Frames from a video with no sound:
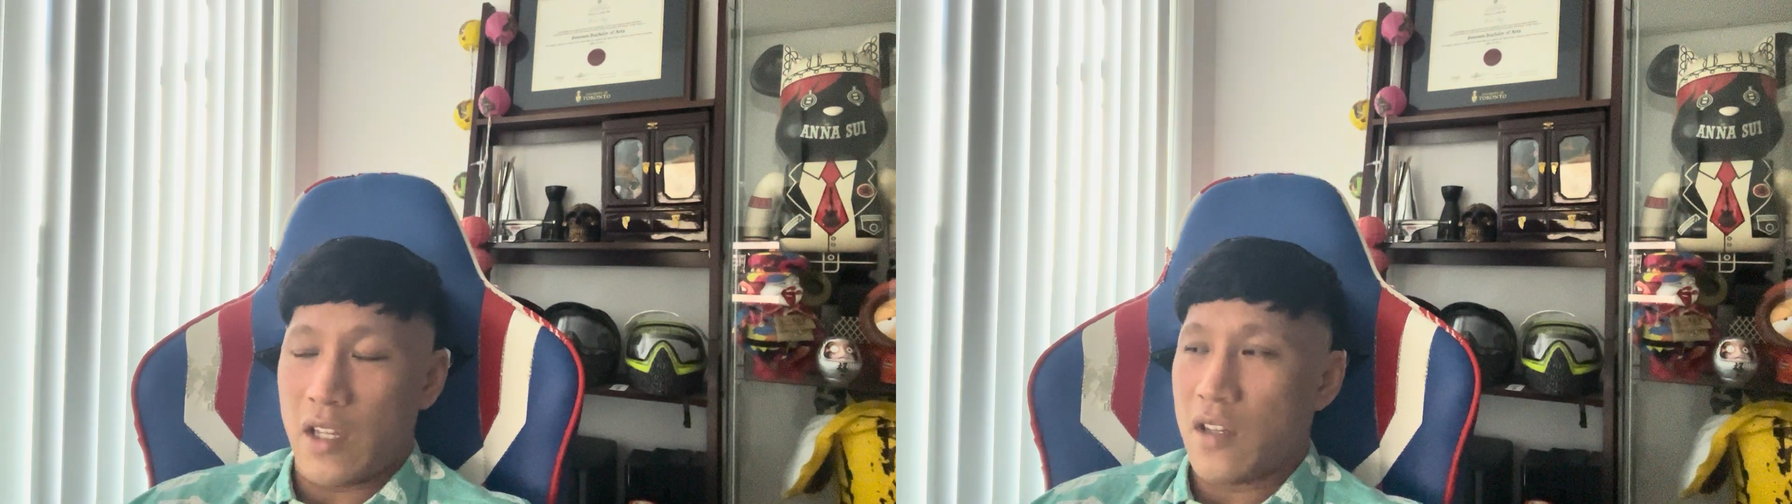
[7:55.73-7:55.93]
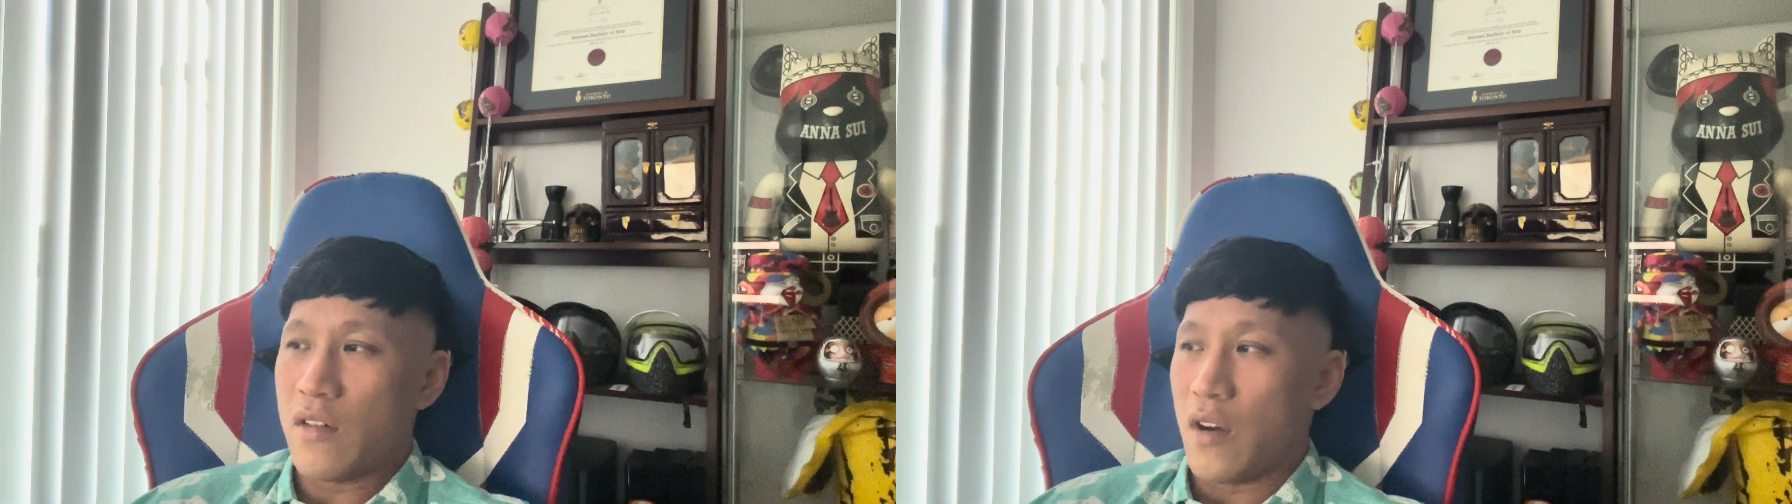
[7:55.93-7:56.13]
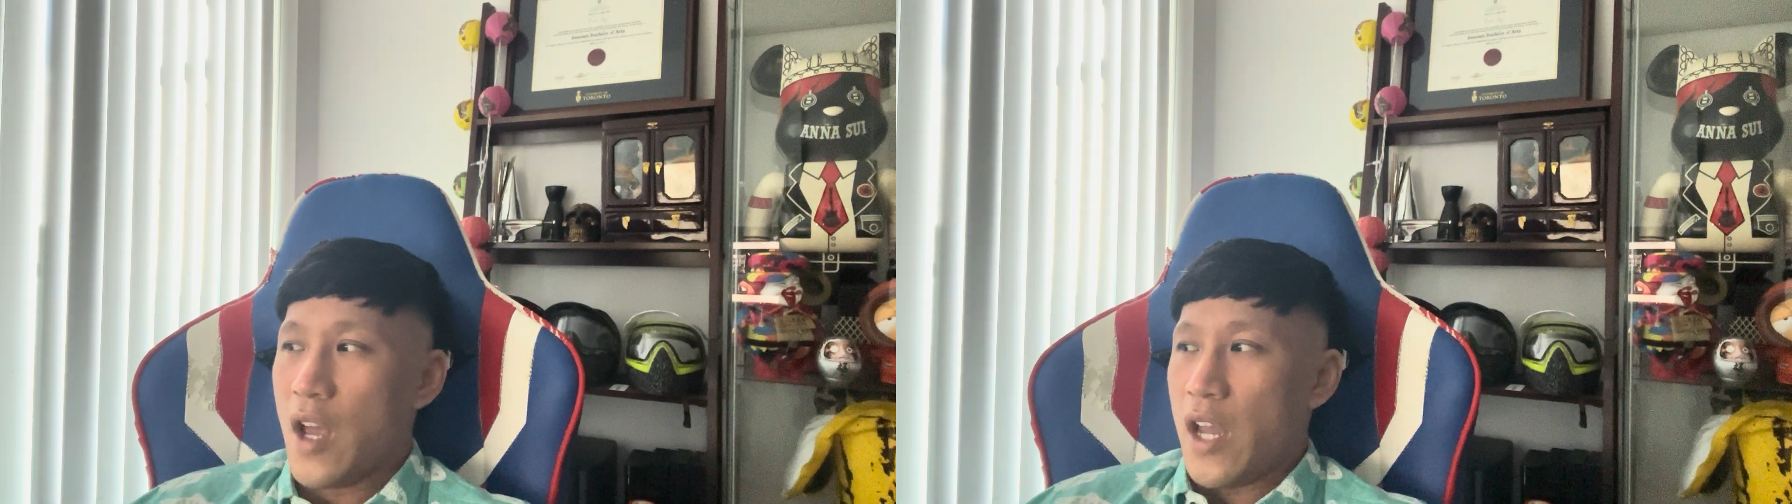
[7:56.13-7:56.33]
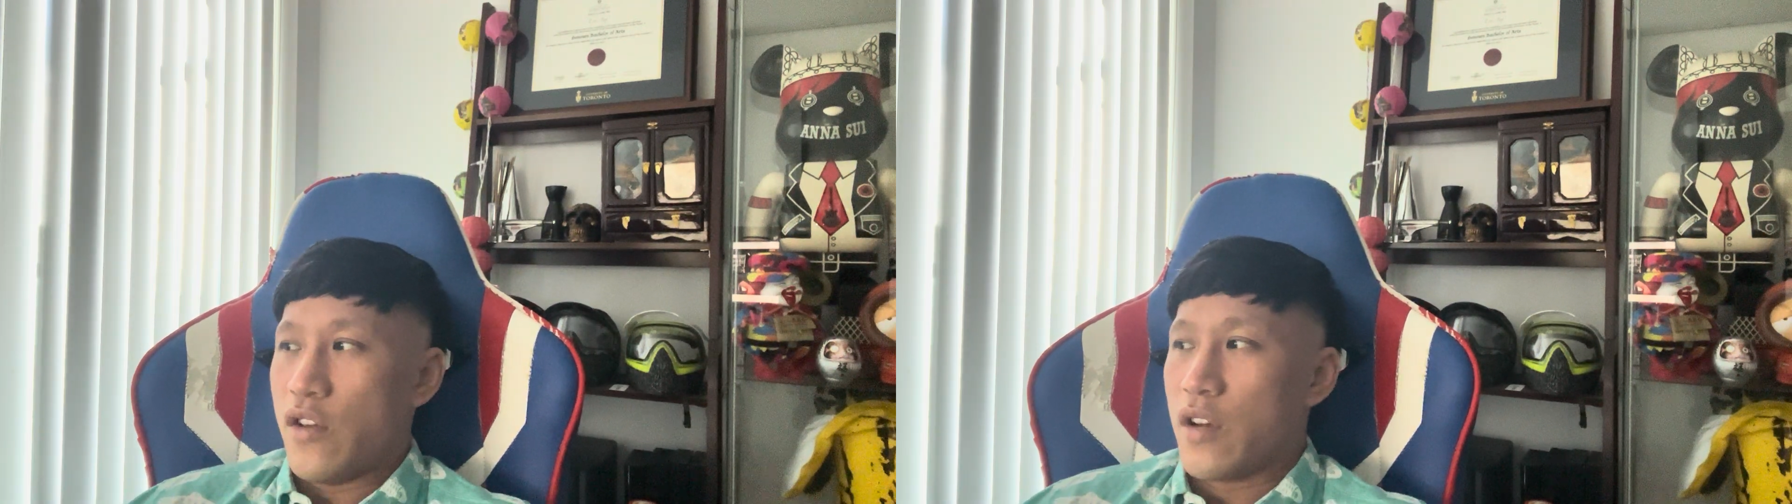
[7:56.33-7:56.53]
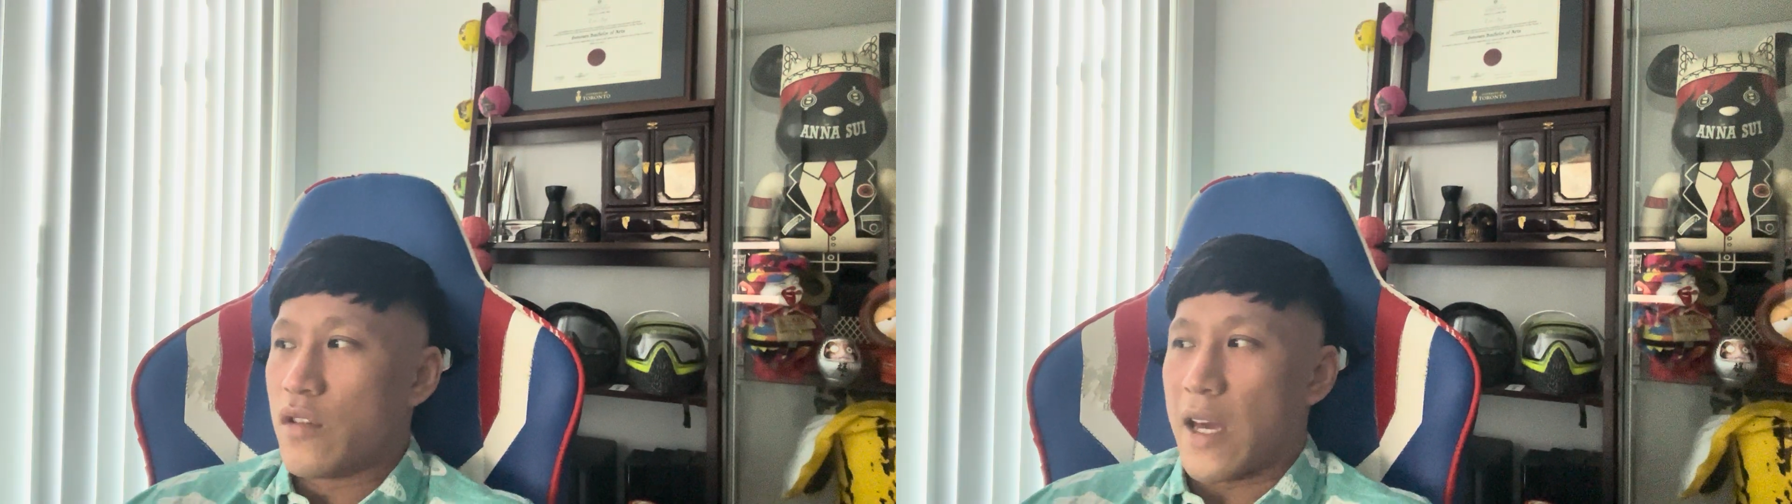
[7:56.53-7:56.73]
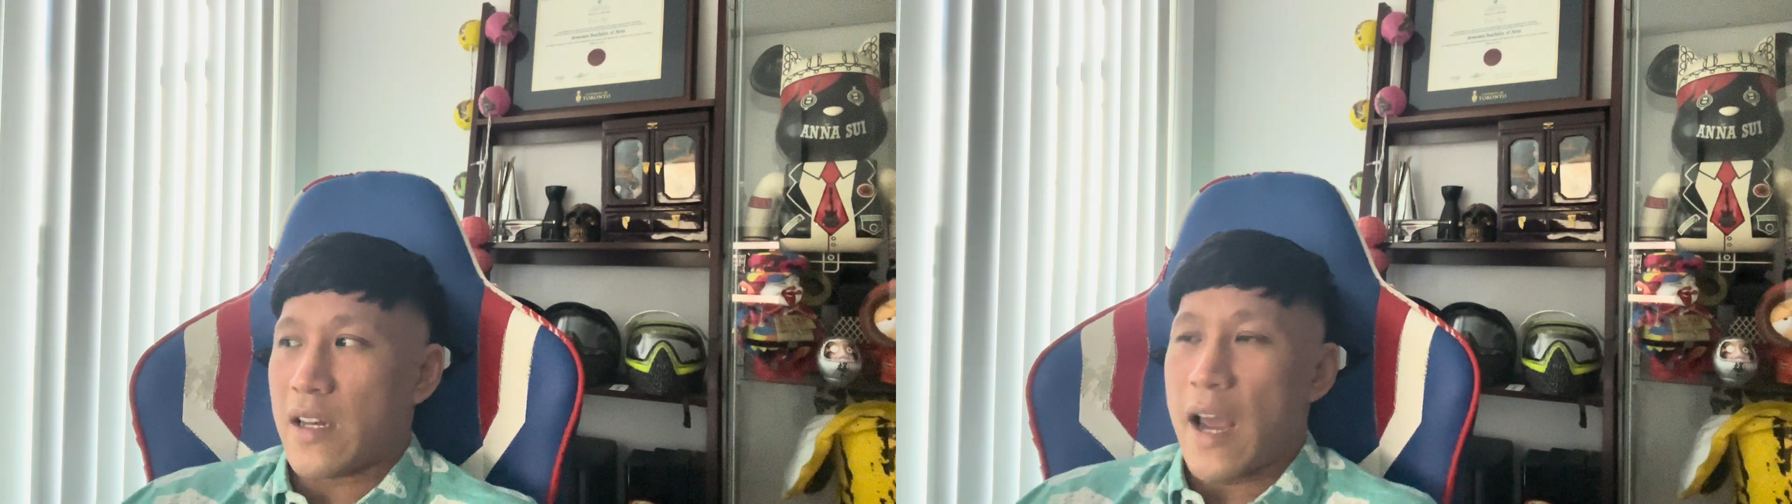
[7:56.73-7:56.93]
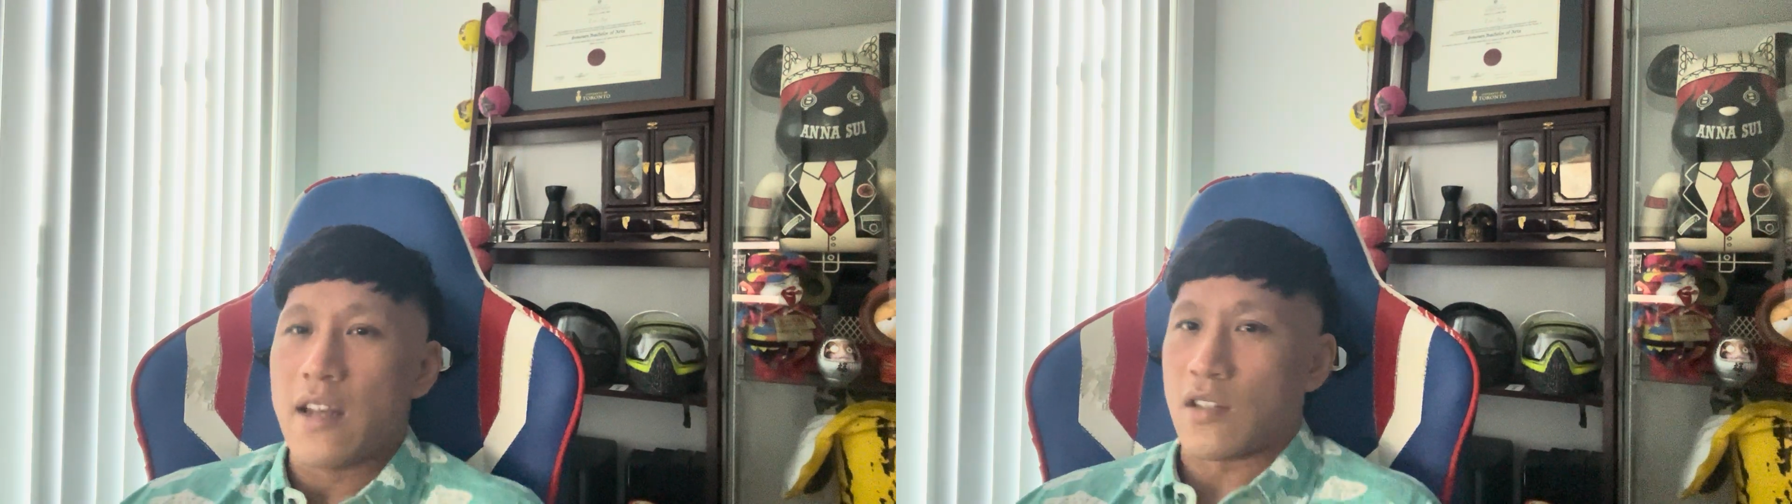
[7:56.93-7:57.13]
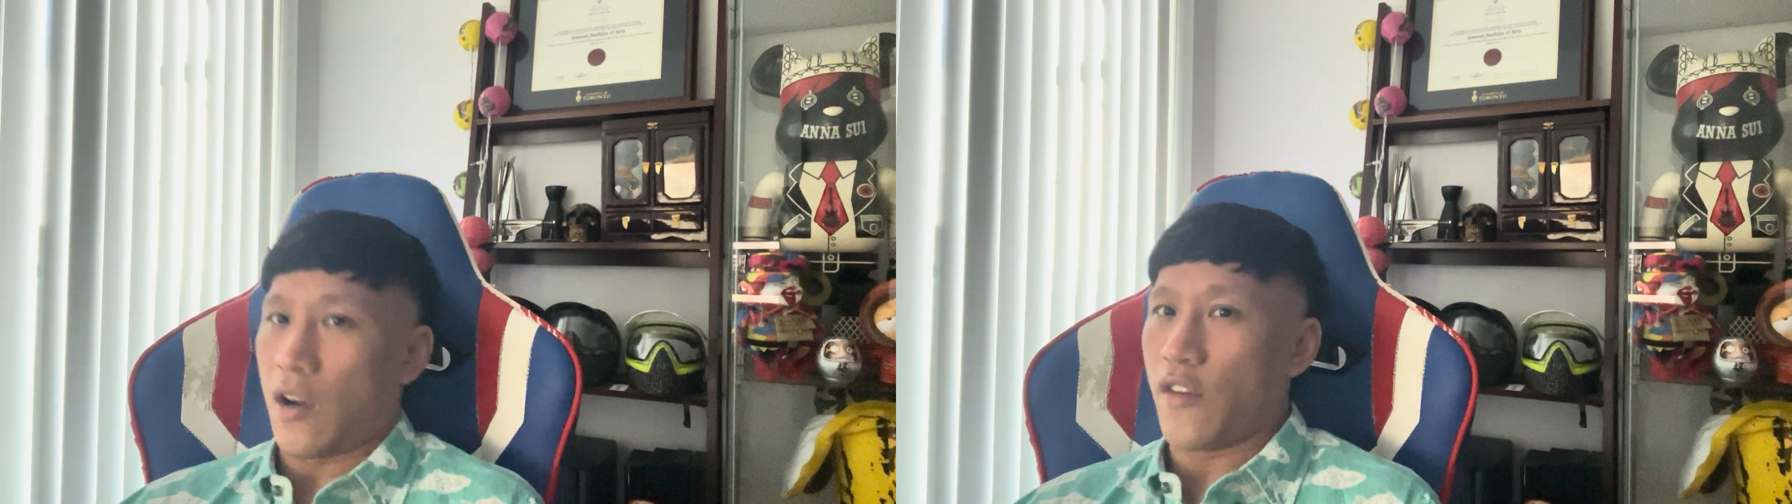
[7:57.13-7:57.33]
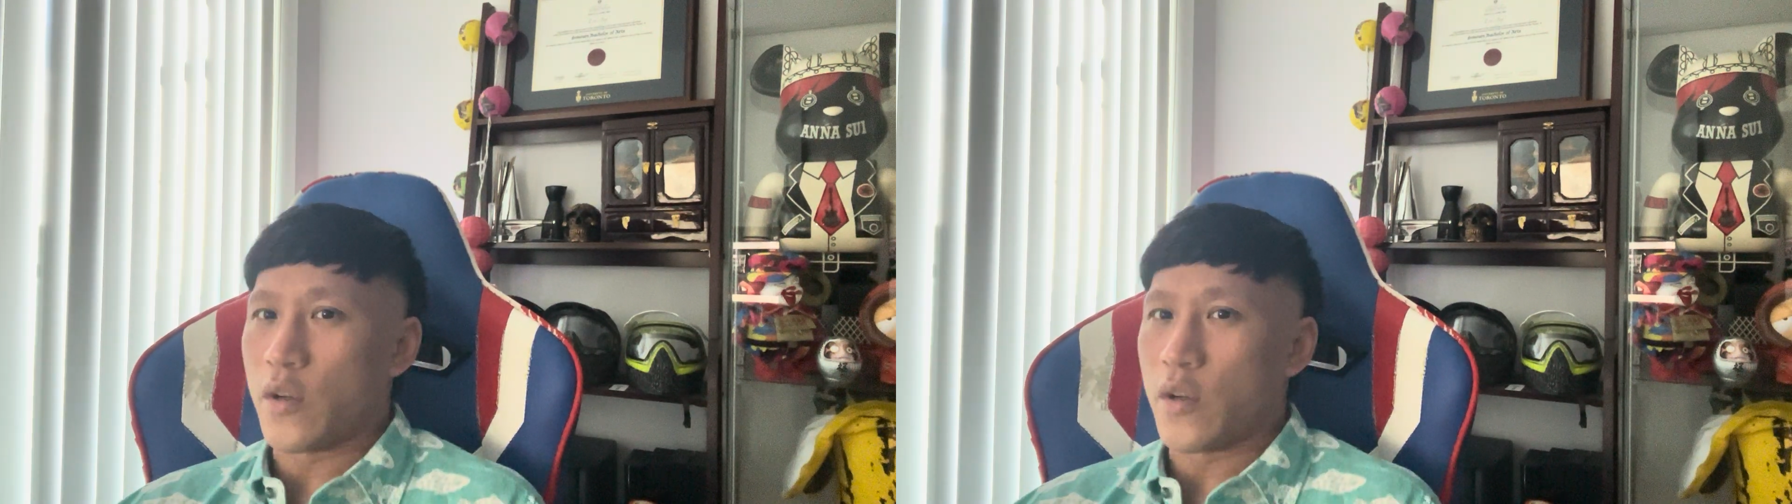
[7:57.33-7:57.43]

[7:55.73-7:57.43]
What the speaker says: Like you can do that in any software.